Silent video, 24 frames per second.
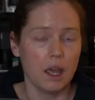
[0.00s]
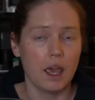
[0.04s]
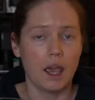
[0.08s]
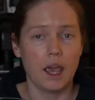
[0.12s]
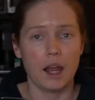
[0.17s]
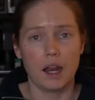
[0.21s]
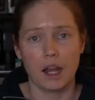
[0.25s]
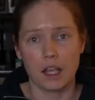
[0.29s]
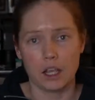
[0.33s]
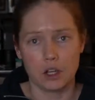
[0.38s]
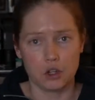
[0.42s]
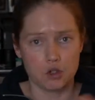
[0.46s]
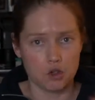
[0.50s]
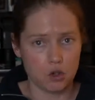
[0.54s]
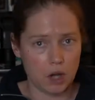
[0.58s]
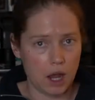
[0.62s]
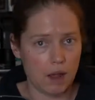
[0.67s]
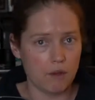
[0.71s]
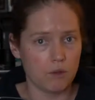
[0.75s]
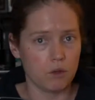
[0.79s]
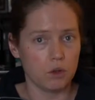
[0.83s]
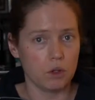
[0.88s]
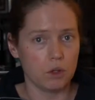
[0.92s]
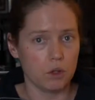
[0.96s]
And I could
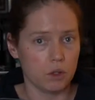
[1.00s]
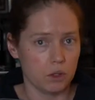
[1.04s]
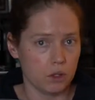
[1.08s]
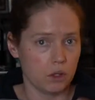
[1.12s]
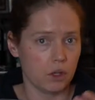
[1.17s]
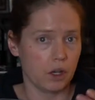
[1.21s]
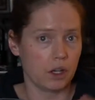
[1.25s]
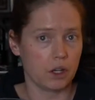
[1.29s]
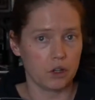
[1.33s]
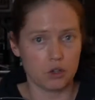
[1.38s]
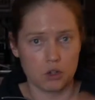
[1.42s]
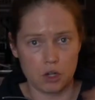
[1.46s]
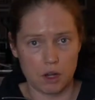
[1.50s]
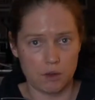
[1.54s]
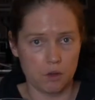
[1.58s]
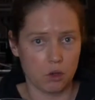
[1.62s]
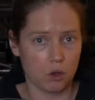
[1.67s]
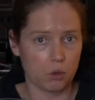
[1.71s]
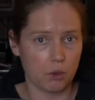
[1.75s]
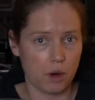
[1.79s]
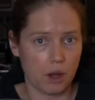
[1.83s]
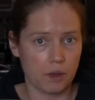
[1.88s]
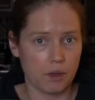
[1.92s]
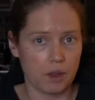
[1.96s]
travel
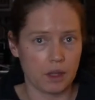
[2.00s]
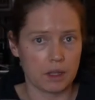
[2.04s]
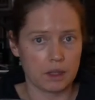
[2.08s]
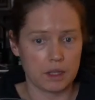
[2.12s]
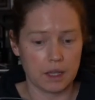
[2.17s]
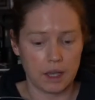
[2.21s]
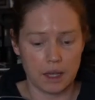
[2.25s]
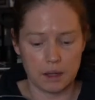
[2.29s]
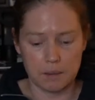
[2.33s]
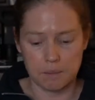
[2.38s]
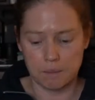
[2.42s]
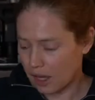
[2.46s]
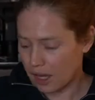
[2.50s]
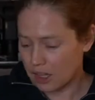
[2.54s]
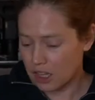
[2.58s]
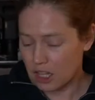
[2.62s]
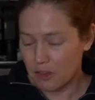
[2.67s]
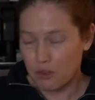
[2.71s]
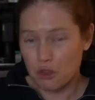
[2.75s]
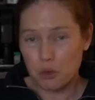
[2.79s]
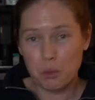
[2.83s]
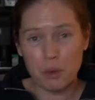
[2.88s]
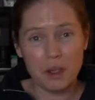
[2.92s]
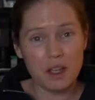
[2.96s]
around like that. I
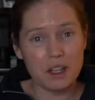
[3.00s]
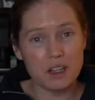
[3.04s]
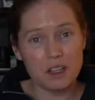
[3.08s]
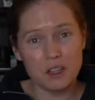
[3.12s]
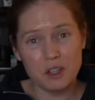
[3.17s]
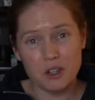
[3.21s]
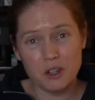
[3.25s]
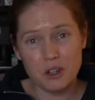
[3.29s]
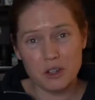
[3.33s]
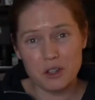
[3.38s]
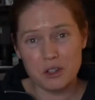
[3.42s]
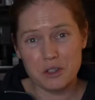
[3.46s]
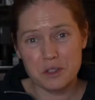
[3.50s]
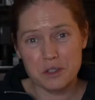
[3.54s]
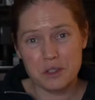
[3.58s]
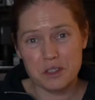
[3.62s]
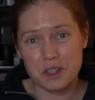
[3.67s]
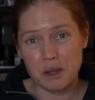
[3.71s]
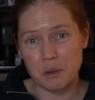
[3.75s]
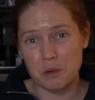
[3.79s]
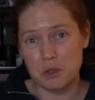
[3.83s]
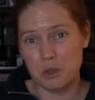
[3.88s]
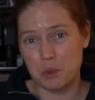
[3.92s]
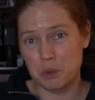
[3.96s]
love the way it looks.
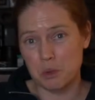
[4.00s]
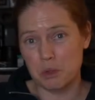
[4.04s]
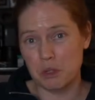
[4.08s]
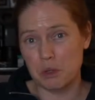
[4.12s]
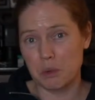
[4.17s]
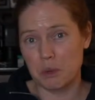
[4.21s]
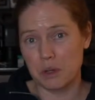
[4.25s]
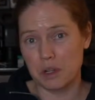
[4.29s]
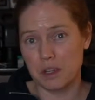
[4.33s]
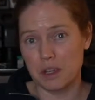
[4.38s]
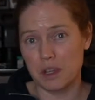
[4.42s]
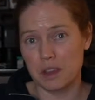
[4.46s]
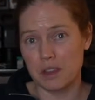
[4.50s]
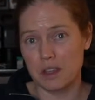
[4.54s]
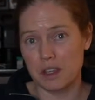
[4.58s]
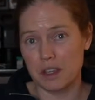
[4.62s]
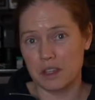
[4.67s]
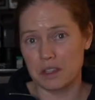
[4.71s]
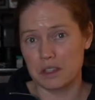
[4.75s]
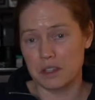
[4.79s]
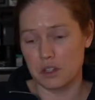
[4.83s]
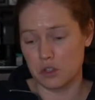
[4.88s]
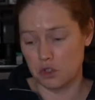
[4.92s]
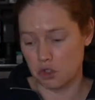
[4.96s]
That was really one of the
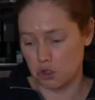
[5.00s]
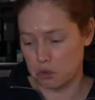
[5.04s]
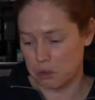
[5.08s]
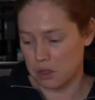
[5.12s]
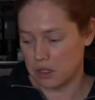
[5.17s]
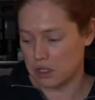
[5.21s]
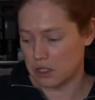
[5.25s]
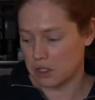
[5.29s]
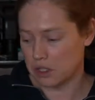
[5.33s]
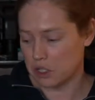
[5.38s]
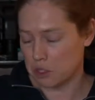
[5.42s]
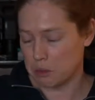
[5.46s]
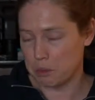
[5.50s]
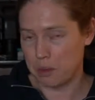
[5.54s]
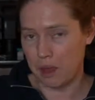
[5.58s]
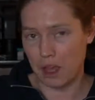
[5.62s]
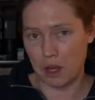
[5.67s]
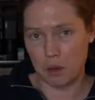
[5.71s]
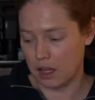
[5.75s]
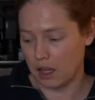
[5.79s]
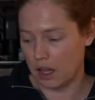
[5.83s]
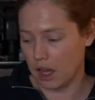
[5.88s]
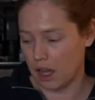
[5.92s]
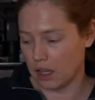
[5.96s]
things that drew me to this
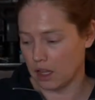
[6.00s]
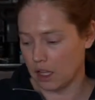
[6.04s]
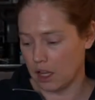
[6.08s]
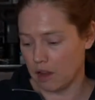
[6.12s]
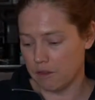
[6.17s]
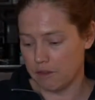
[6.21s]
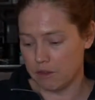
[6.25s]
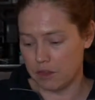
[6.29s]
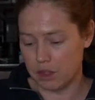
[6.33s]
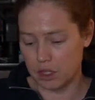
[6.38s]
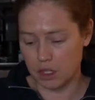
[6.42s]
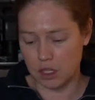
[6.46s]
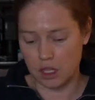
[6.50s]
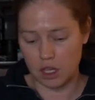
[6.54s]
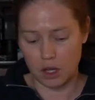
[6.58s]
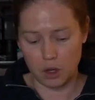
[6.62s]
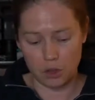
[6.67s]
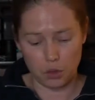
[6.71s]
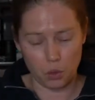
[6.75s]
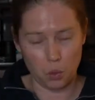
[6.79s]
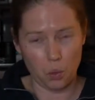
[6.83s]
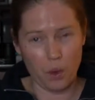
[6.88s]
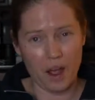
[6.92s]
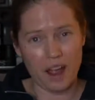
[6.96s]
bag. I love the
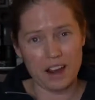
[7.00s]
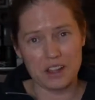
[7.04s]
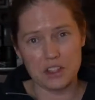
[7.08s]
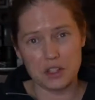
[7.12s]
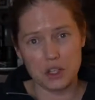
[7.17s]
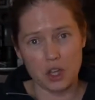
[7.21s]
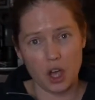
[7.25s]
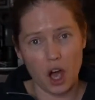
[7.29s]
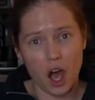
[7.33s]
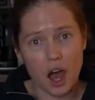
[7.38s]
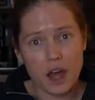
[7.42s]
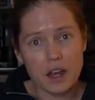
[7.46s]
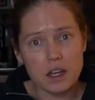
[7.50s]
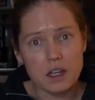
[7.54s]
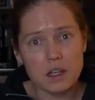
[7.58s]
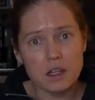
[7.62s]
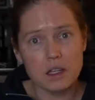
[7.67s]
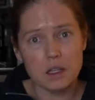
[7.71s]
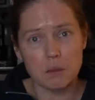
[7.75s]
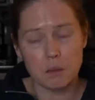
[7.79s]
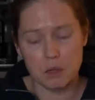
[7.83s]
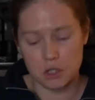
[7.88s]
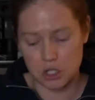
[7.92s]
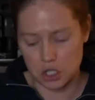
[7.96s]
wax cotton.
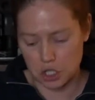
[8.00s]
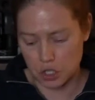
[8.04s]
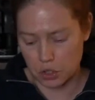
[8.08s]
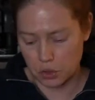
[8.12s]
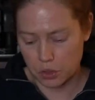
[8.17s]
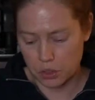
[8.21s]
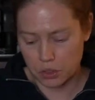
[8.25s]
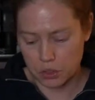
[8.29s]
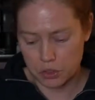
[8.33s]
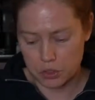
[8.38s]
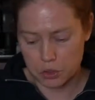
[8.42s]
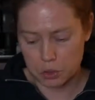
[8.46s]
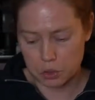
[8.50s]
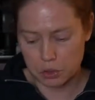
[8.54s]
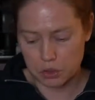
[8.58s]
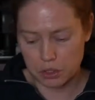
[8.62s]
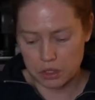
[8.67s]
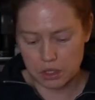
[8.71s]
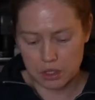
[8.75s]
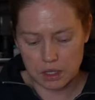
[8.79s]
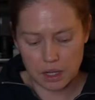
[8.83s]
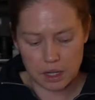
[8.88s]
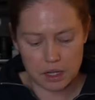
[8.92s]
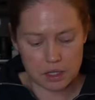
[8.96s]
The material is
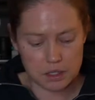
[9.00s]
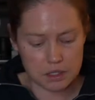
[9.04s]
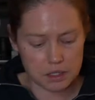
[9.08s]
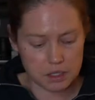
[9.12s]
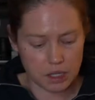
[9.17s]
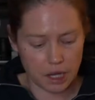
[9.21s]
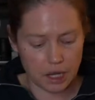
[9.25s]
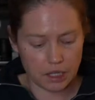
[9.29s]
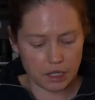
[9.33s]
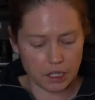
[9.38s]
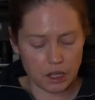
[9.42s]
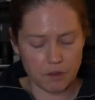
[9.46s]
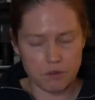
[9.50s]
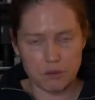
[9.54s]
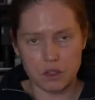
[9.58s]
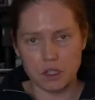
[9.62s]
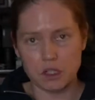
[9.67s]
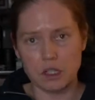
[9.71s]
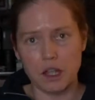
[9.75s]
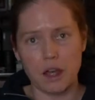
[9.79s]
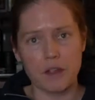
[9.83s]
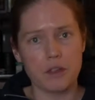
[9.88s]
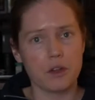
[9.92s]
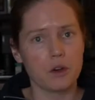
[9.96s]
really nice. I love the
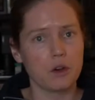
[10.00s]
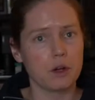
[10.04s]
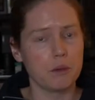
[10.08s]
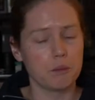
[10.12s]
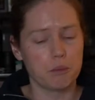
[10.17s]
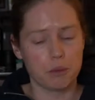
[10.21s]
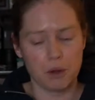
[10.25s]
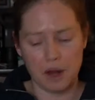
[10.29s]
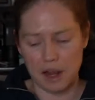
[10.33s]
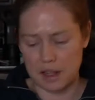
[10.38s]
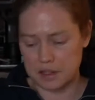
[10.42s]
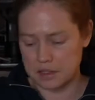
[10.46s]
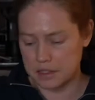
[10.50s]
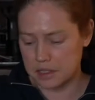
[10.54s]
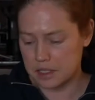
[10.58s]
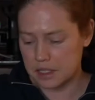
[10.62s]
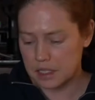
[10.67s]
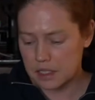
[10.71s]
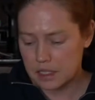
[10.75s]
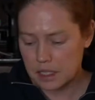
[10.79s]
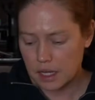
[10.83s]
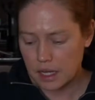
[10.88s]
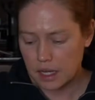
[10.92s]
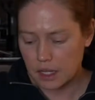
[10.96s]
leather and brass
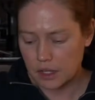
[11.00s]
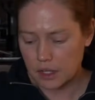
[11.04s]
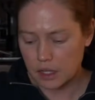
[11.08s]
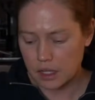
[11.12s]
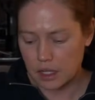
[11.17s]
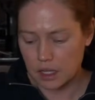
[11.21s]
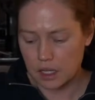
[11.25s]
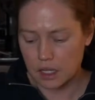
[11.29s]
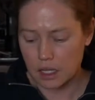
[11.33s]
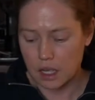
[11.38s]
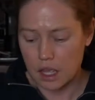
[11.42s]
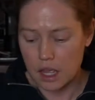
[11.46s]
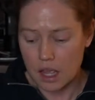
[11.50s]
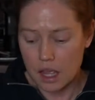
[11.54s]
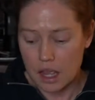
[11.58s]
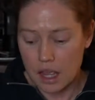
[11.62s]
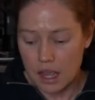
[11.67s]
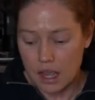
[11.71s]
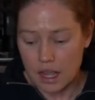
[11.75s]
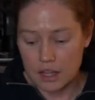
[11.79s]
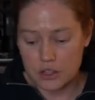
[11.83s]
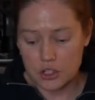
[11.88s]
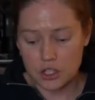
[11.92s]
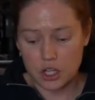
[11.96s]
detailing.
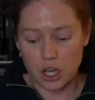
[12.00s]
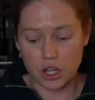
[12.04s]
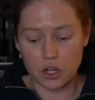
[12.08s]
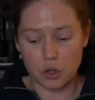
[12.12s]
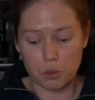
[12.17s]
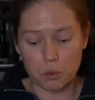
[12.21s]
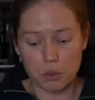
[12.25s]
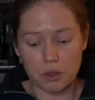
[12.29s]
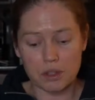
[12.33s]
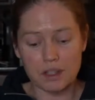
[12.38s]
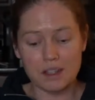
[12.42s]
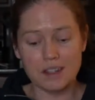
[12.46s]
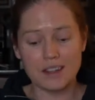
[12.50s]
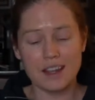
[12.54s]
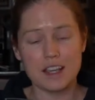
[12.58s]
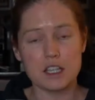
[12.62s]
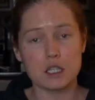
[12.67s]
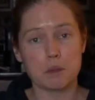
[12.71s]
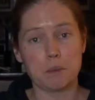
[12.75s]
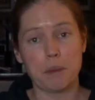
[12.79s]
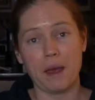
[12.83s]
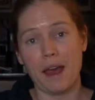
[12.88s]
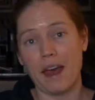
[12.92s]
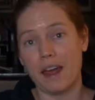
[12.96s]
It's got a really
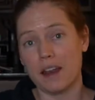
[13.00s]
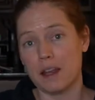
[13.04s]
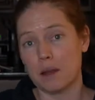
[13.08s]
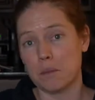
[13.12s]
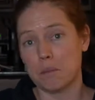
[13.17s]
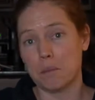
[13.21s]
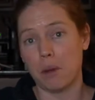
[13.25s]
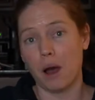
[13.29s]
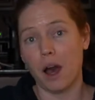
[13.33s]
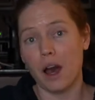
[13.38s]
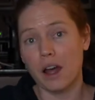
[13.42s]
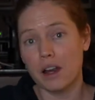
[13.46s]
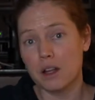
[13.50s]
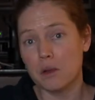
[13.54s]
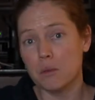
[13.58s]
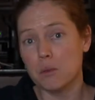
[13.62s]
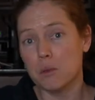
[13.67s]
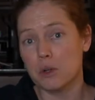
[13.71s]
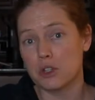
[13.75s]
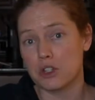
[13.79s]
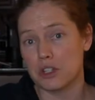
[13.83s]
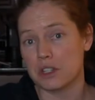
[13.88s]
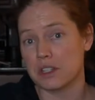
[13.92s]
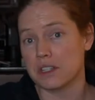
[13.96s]
nice padded bottom,
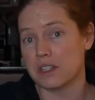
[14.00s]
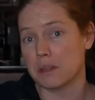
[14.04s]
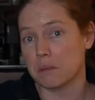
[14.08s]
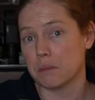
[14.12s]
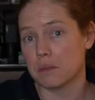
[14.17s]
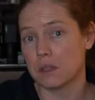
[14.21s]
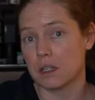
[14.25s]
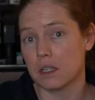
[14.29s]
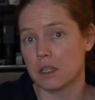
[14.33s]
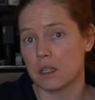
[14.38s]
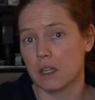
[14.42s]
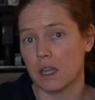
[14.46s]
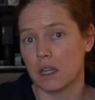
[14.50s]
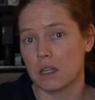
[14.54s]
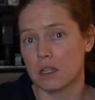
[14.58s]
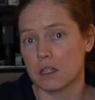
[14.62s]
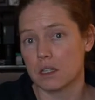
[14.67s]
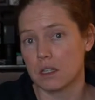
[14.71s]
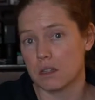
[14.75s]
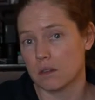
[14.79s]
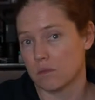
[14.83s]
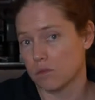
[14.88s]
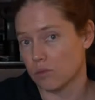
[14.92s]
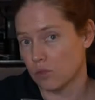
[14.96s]
which is something that
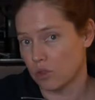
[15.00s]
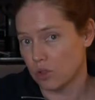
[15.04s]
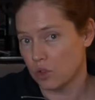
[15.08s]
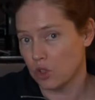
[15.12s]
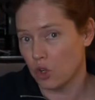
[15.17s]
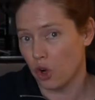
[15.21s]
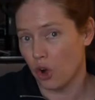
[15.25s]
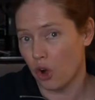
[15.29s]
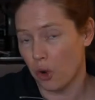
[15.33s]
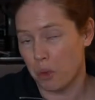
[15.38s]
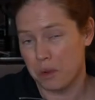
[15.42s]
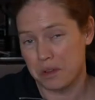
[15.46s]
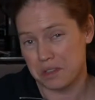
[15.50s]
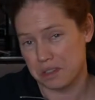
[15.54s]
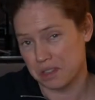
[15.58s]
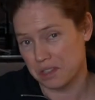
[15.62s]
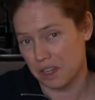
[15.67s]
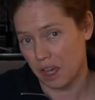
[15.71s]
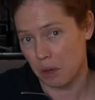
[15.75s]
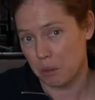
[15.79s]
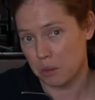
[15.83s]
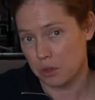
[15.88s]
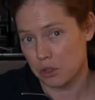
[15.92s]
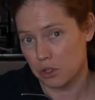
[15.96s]
you don't always
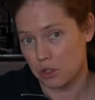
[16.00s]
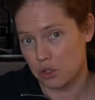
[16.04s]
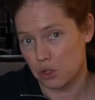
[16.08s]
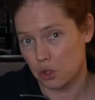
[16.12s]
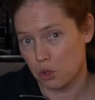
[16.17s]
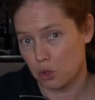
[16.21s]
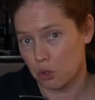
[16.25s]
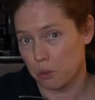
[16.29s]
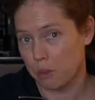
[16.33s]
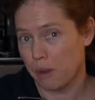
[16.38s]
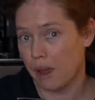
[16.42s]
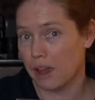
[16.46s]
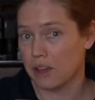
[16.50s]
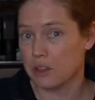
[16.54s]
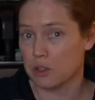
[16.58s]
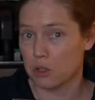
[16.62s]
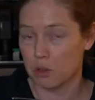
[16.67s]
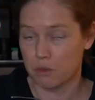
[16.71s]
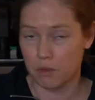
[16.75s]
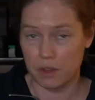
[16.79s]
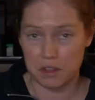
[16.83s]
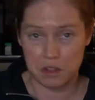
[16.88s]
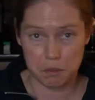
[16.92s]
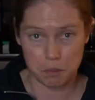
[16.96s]
get with a shoulder bag. So
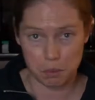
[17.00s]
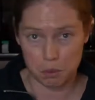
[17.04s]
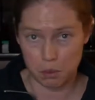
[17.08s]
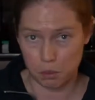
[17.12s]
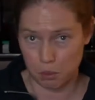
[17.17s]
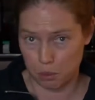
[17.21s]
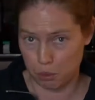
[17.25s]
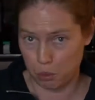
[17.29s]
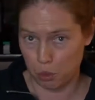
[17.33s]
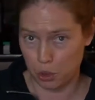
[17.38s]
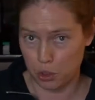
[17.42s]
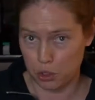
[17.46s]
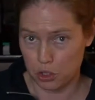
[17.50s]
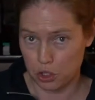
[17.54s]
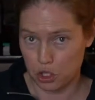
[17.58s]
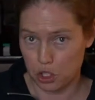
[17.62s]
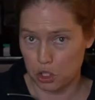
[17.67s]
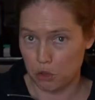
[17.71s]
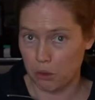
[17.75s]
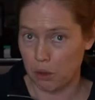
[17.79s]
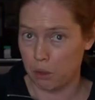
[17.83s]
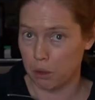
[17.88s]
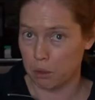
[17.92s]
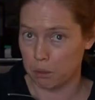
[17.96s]
if that's important to
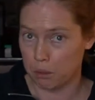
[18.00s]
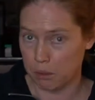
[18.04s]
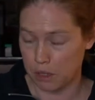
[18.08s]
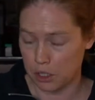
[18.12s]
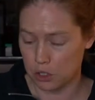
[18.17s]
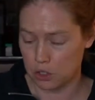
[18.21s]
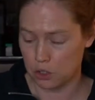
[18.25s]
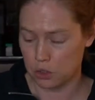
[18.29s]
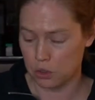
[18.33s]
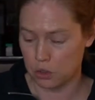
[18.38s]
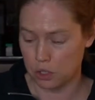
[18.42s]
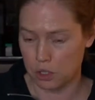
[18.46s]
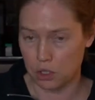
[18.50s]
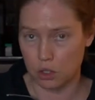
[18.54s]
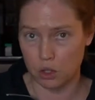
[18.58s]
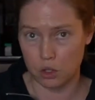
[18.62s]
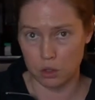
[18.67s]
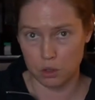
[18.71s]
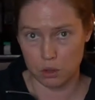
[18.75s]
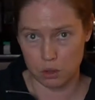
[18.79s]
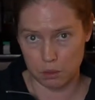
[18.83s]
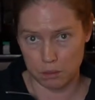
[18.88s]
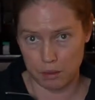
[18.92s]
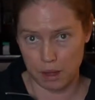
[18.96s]
you, I would make sure that
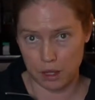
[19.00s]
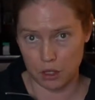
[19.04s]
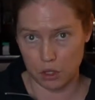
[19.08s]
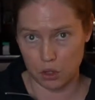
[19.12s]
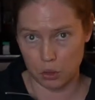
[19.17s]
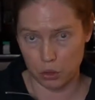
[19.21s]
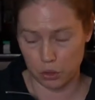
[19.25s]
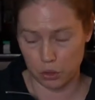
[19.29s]
the bag you're